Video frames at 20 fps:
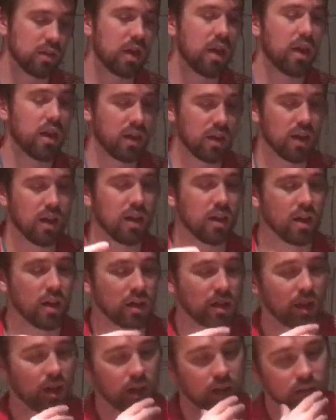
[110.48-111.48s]

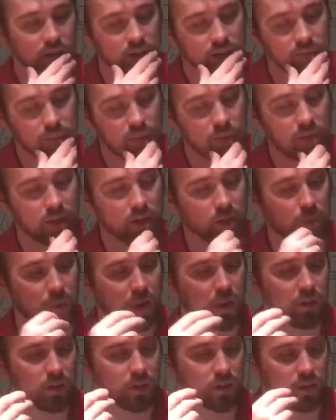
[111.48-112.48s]
Yeah. Maybe it's
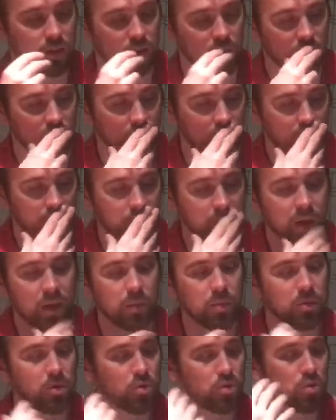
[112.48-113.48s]
better to say,
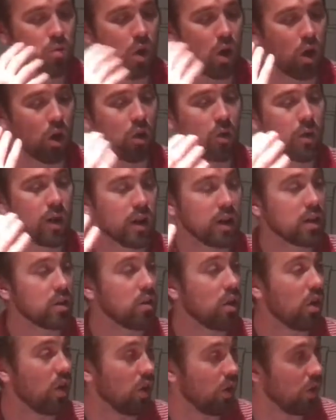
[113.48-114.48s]
maybe you already
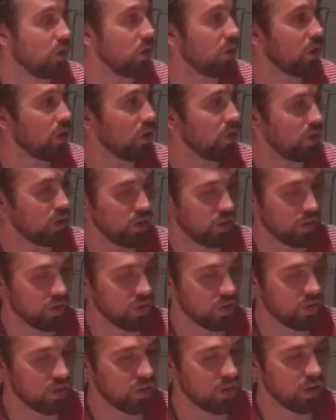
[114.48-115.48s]
know.
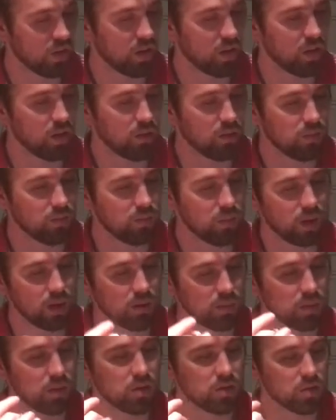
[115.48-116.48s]

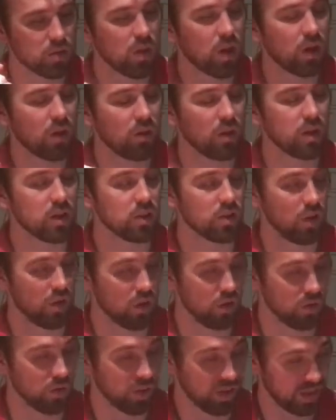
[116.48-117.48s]
Maybe you already
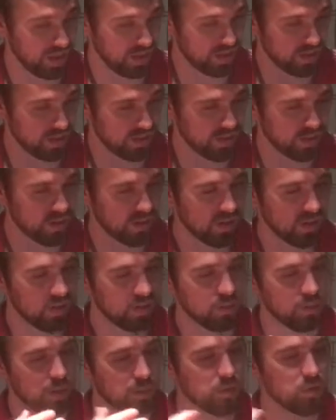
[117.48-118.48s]
know this.
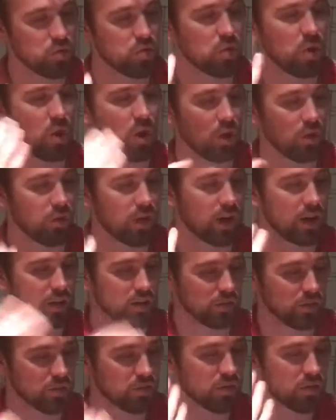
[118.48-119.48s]
Maybe you
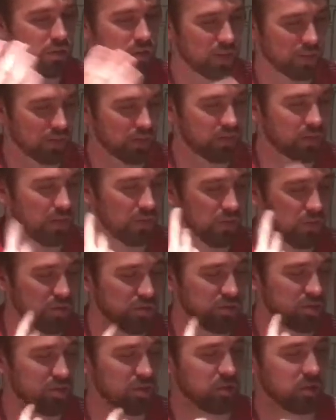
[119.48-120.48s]
already, just if you
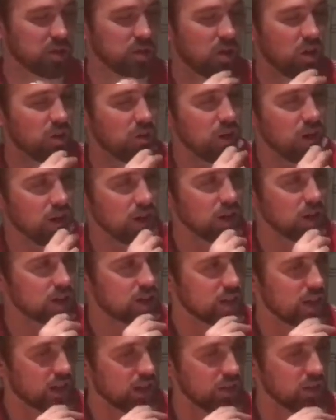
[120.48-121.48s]
use the word already, it
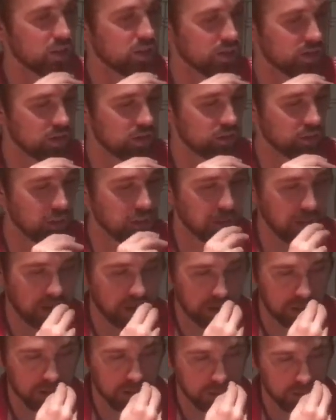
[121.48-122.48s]
sounds a little bit
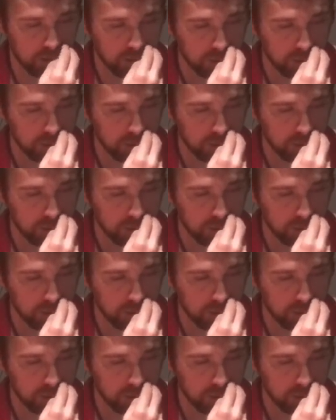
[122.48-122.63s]
better.